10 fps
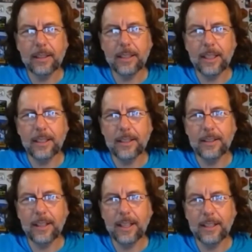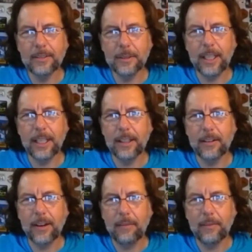her reading of the
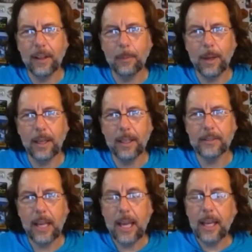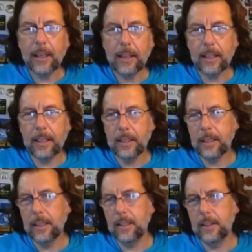grandfather part
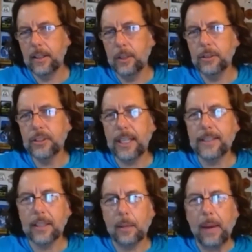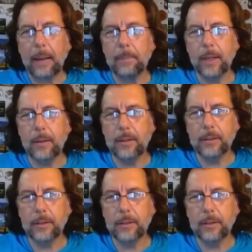those scenes are the backbone of the